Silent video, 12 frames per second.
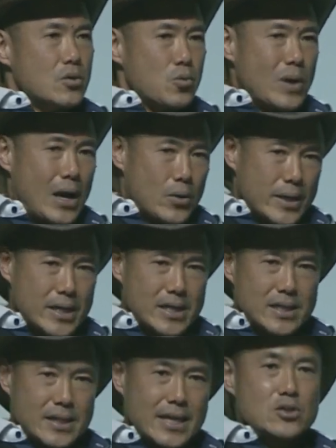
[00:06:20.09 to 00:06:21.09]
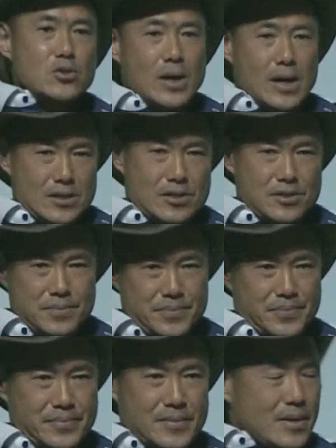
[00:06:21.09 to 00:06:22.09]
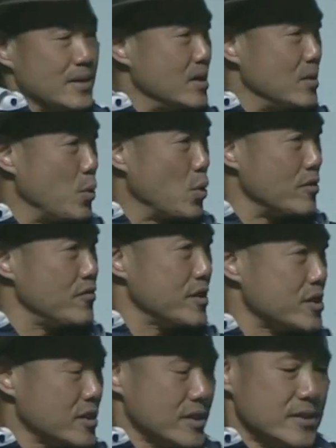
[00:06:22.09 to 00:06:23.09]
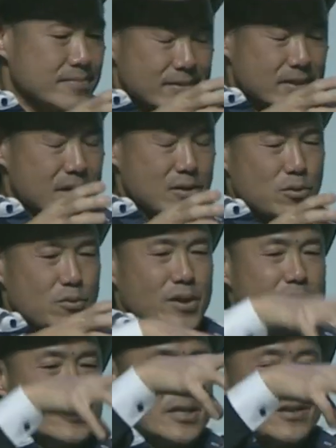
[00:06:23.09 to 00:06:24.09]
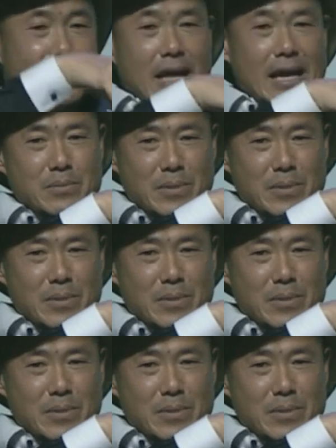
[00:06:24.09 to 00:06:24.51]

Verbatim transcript: routing electrons you know, more efficient instead of light.